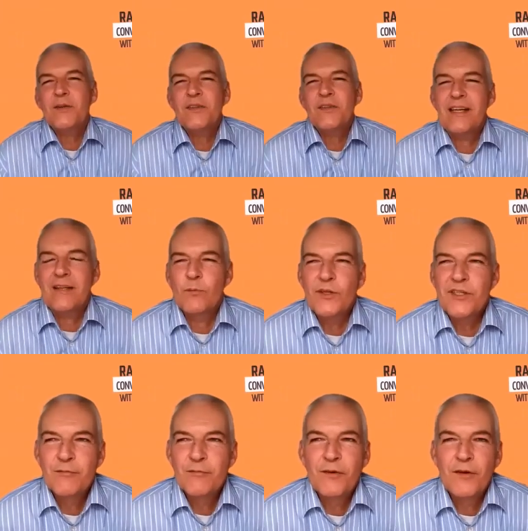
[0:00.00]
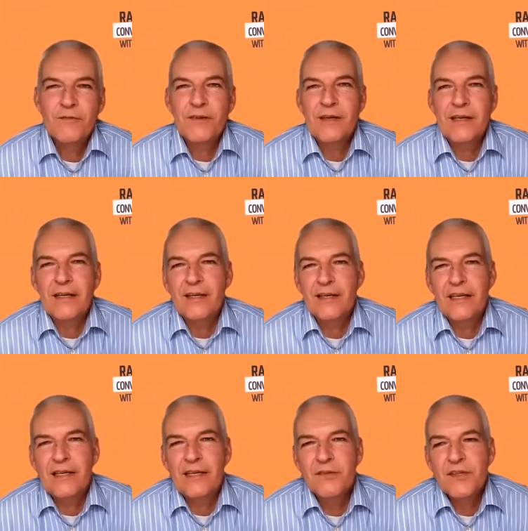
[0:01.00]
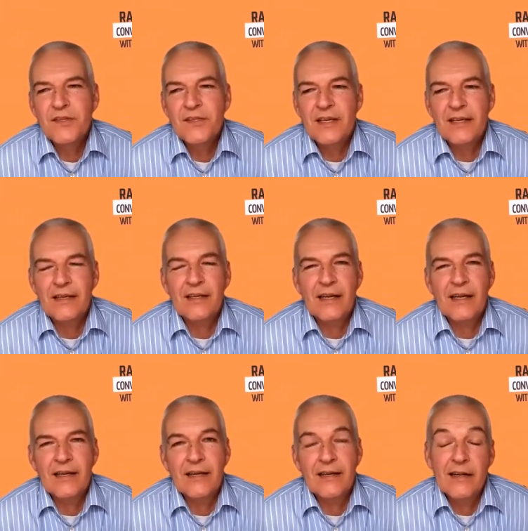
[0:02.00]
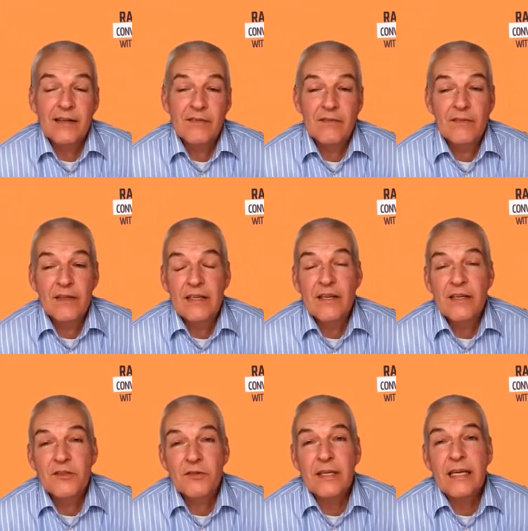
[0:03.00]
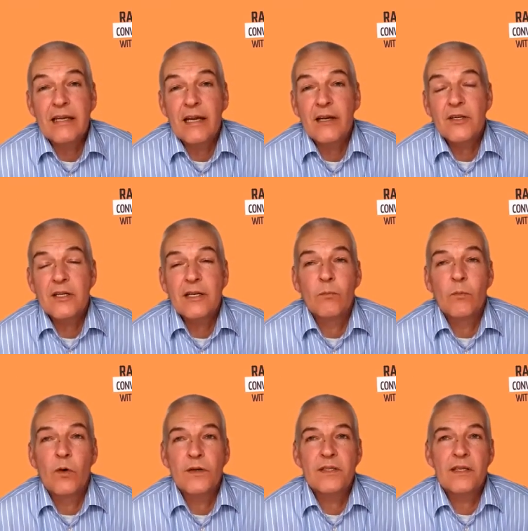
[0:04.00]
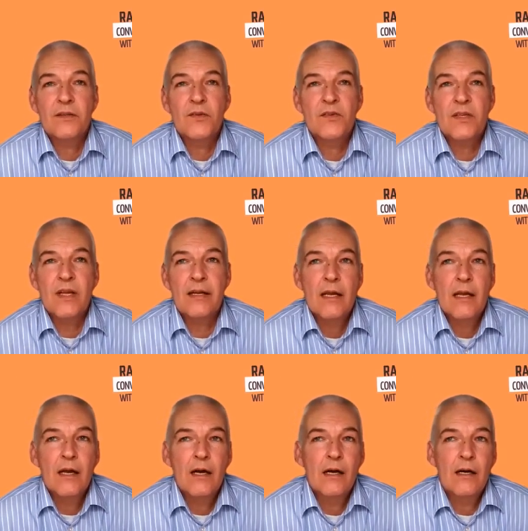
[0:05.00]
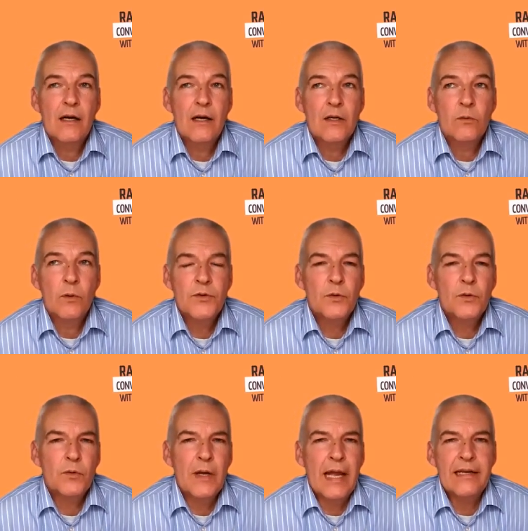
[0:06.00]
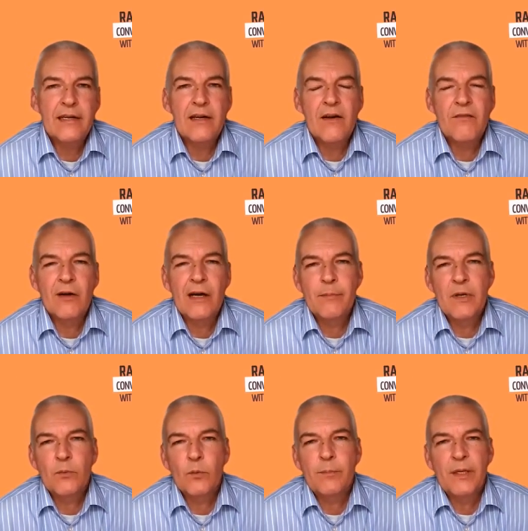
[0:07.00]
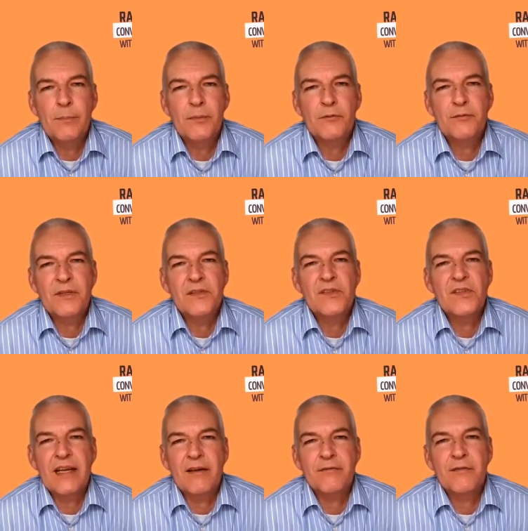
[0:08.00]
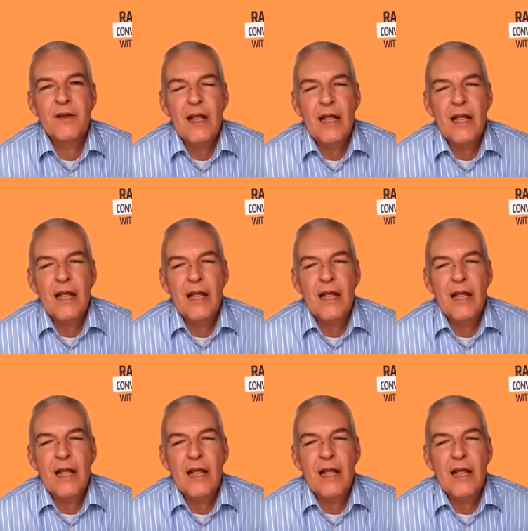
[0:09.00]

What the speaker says: you said, which I found very interesting and intriguing actually, was that you said you want to create an environment where people feel safe.